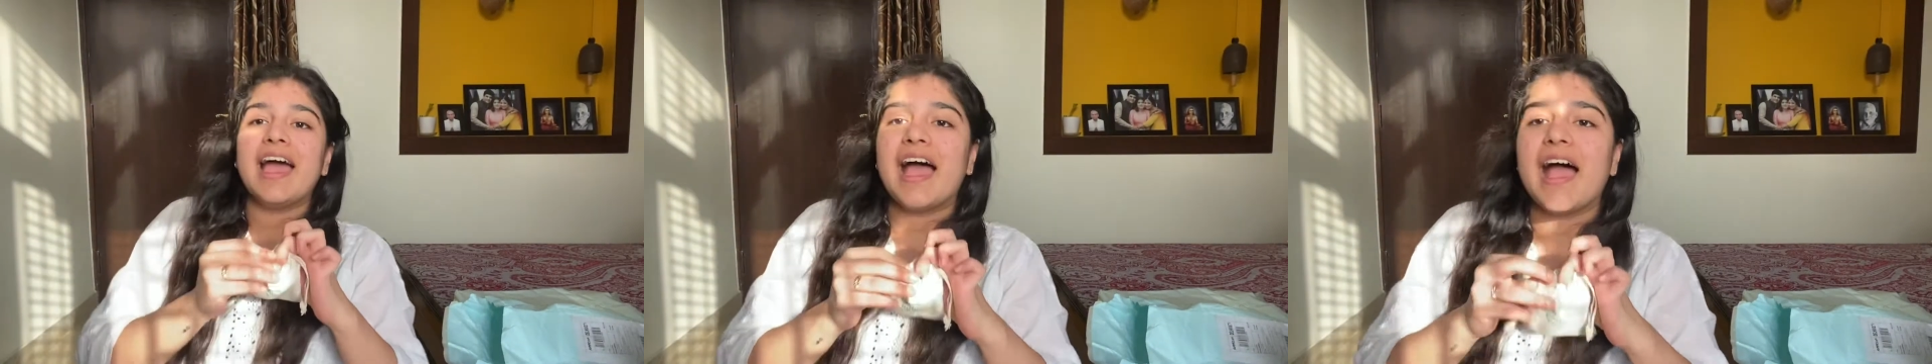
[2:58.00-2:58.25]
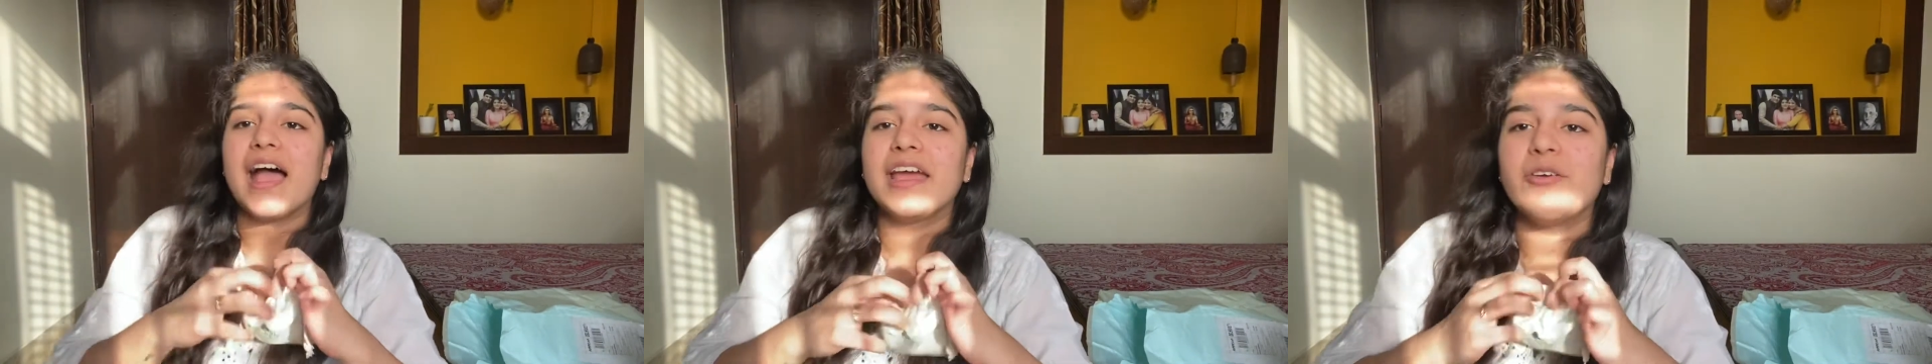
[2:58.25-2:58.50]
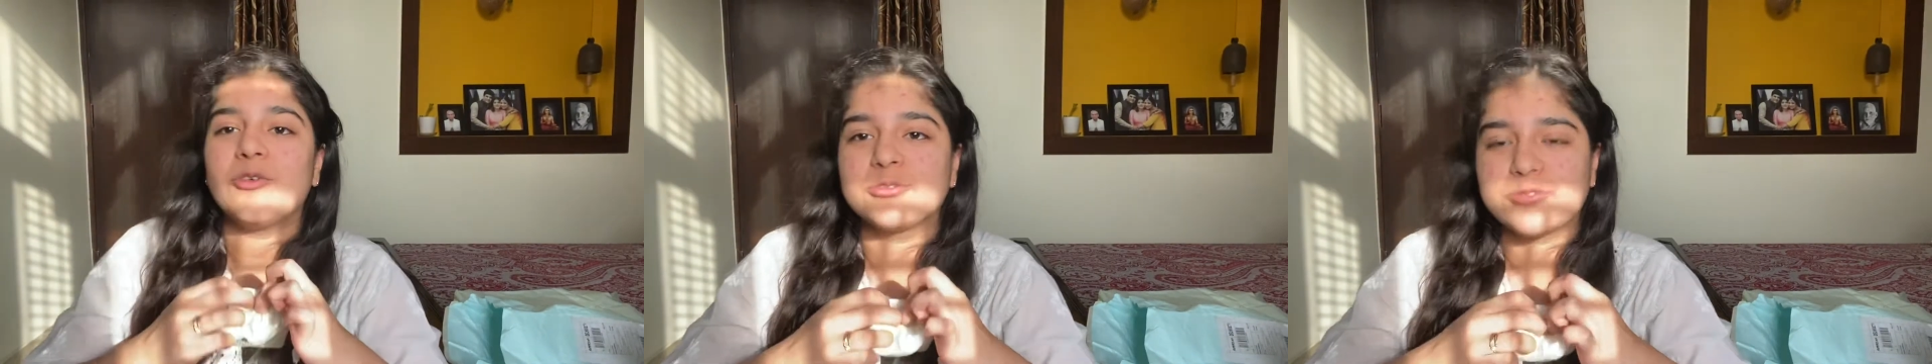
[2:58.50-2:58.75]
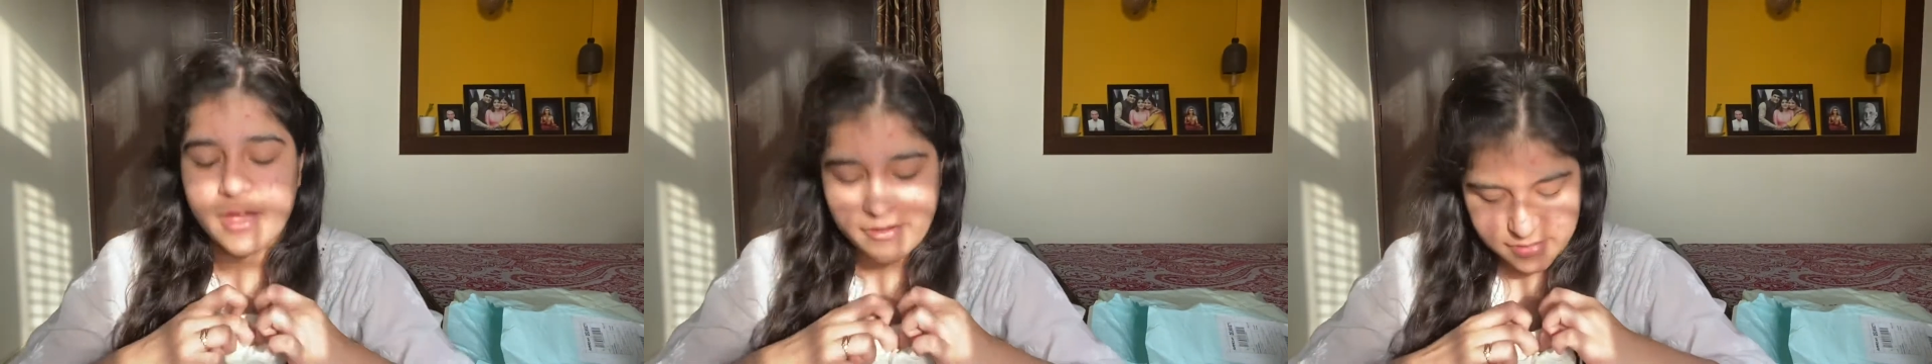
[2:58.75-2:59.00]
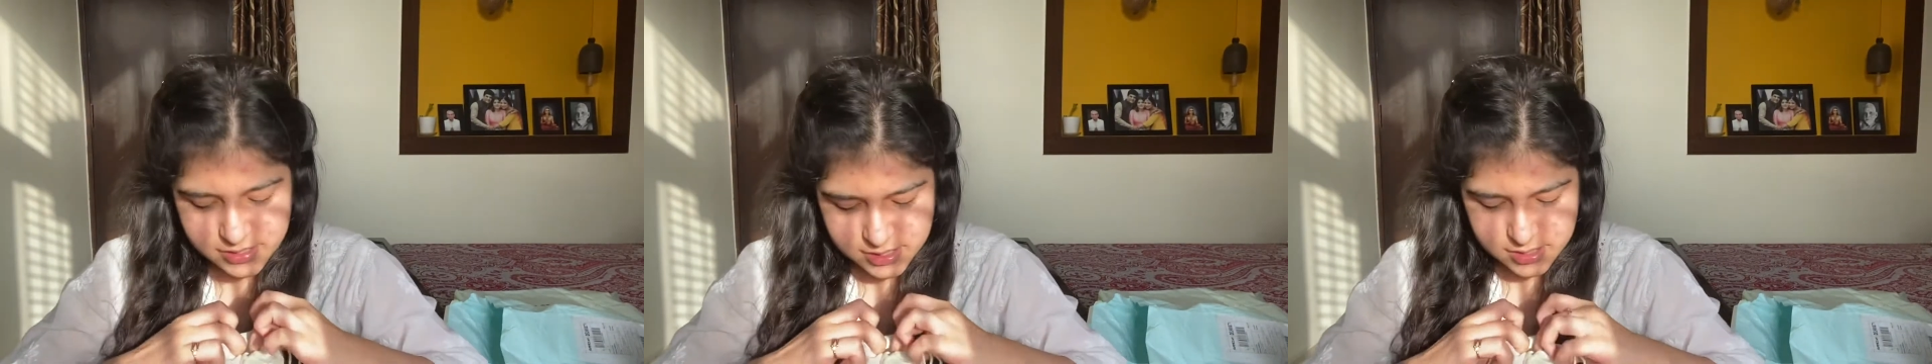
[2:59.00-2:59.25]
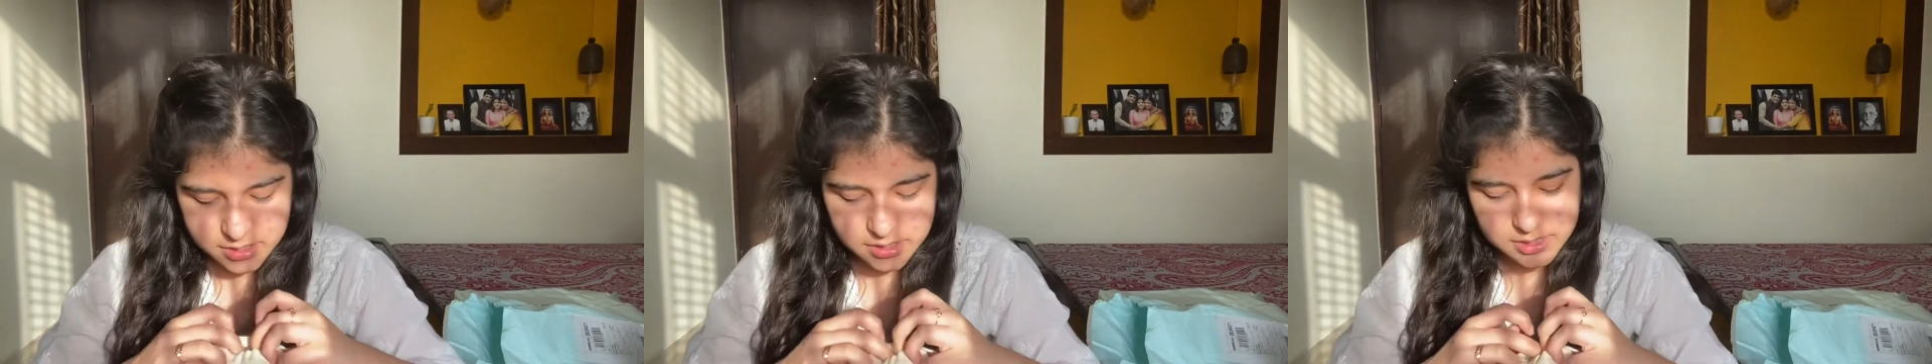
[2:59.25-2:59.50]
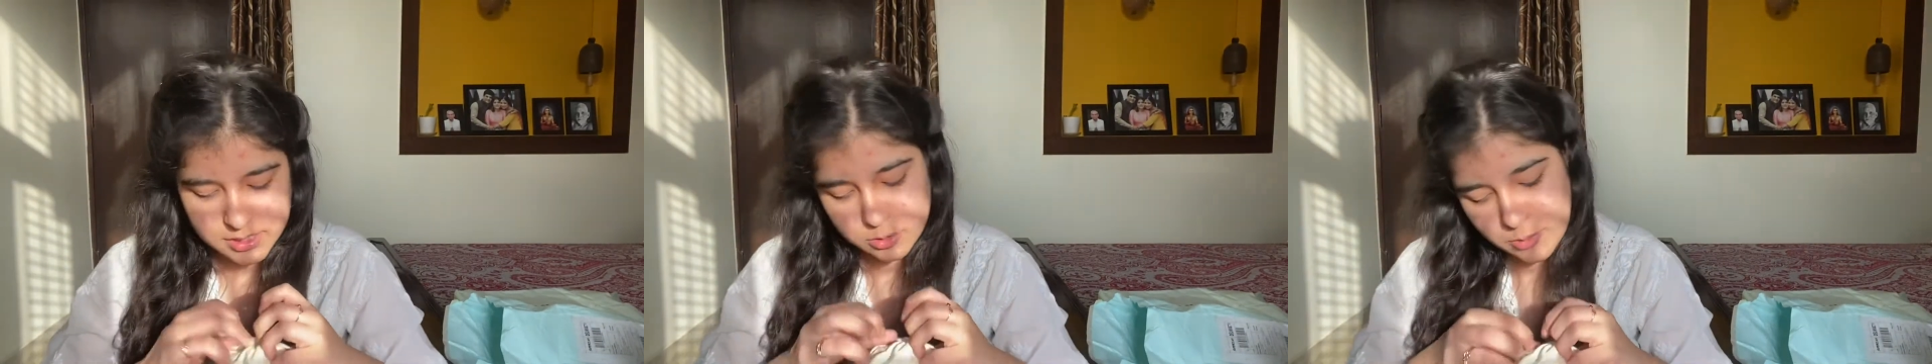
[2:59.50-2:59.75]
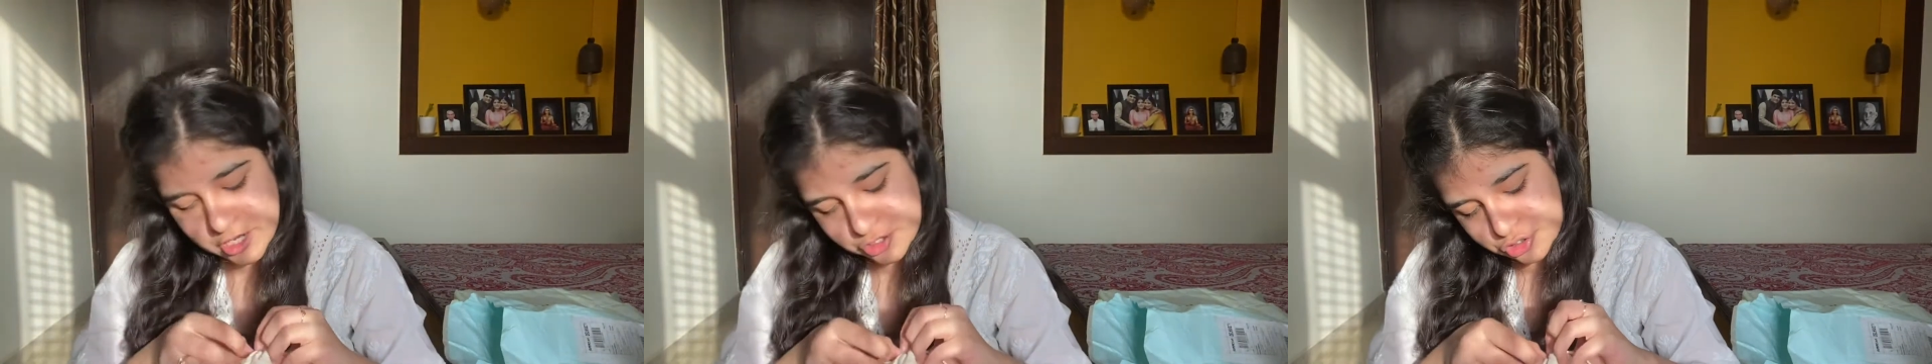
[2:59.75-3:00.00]
I also have a
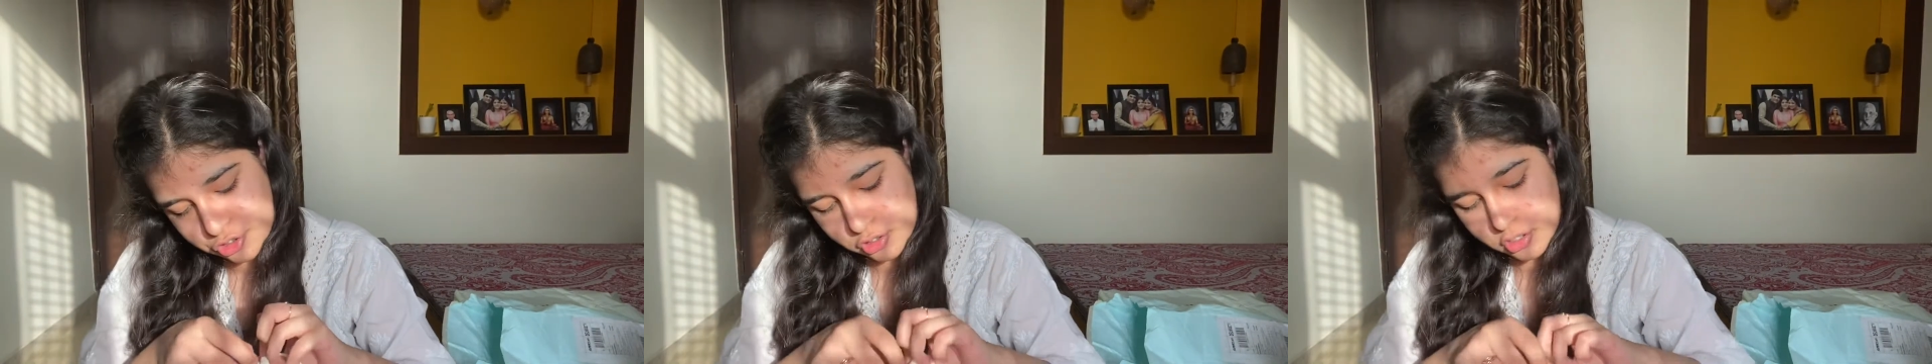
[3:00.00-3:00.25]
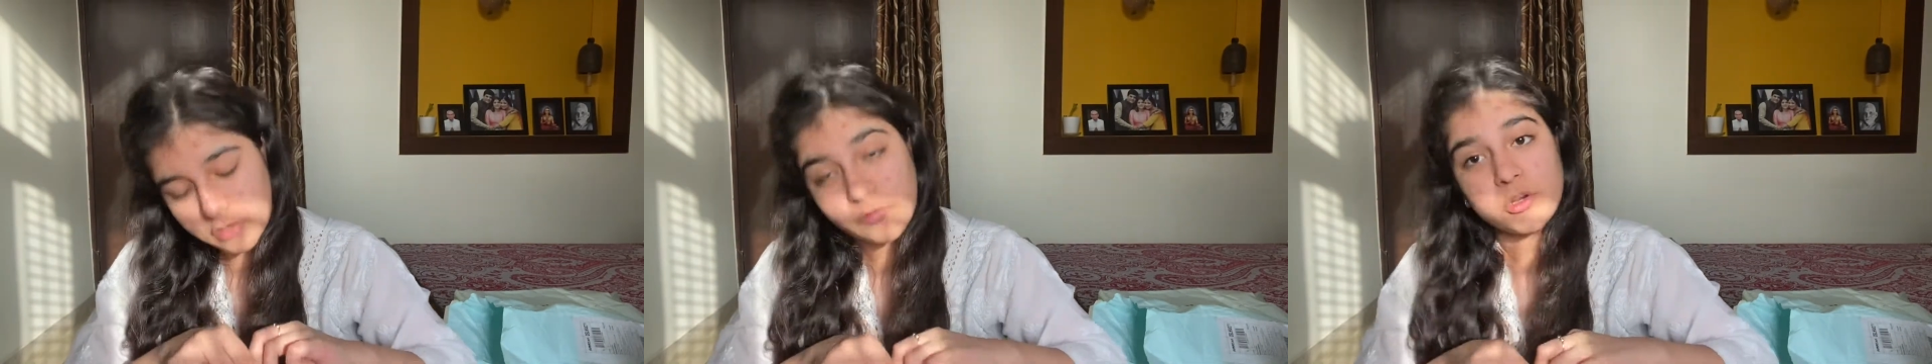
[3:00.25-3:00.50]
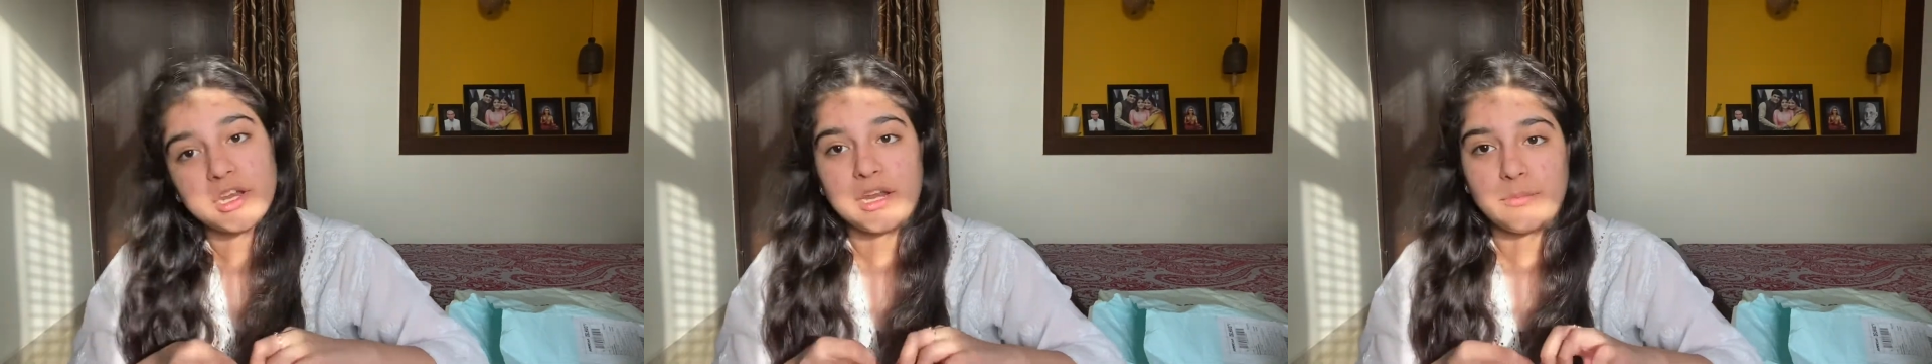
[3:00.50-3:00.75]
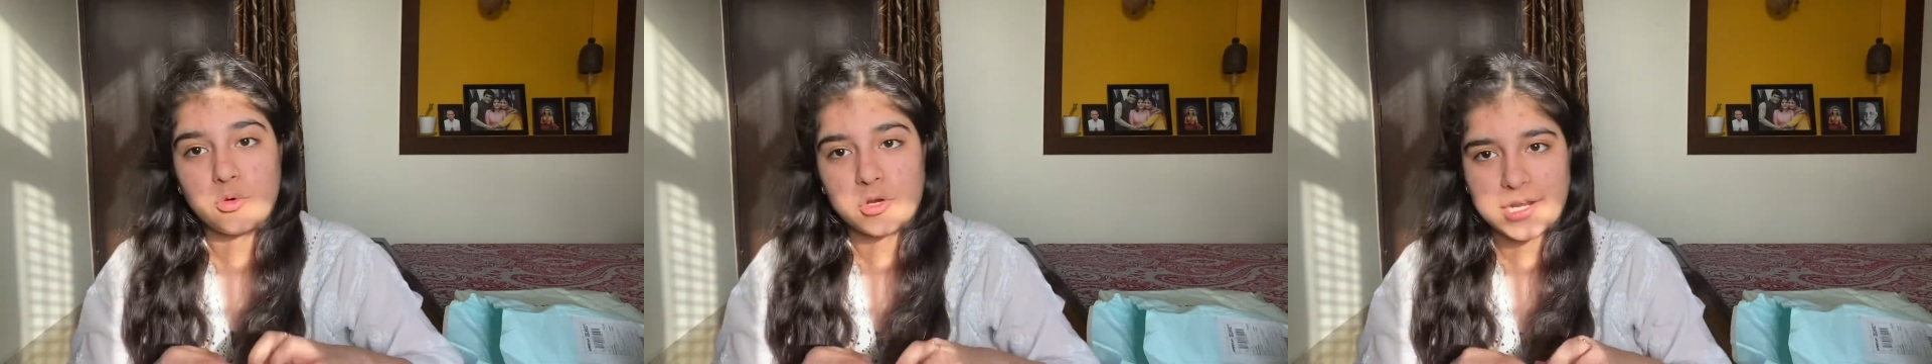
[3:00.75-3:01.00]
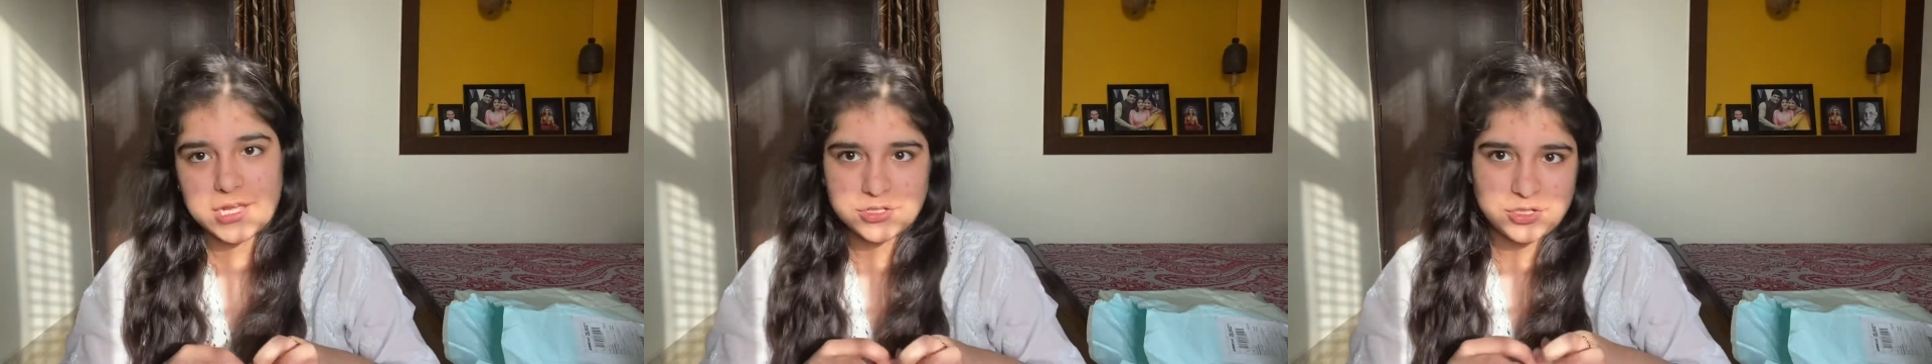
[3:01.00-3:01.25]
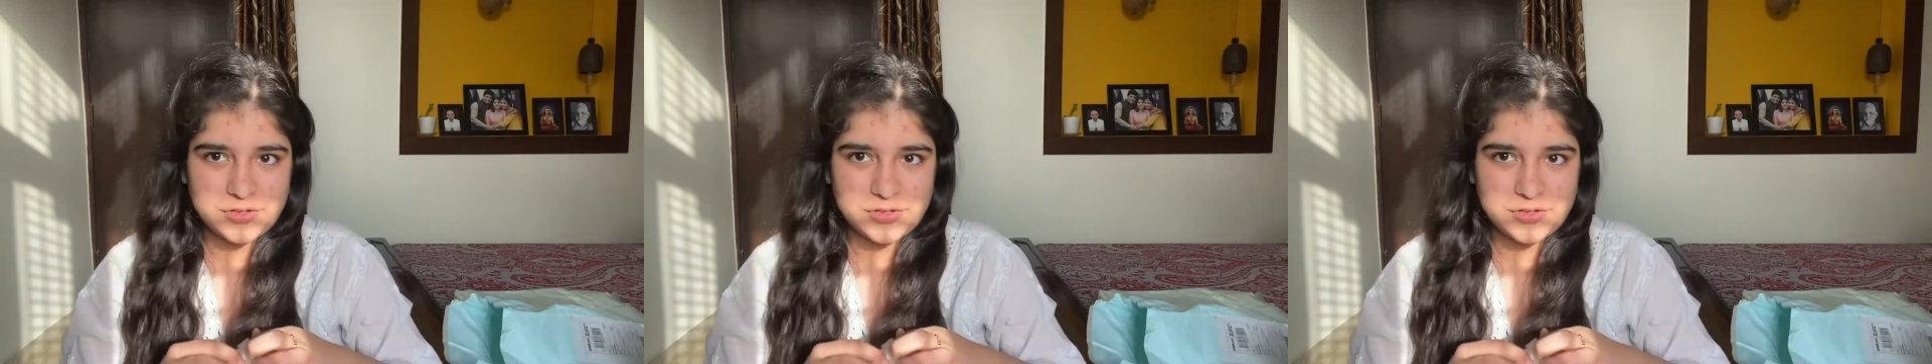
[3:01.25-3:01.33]
sweatshirt for Rainbow Collection.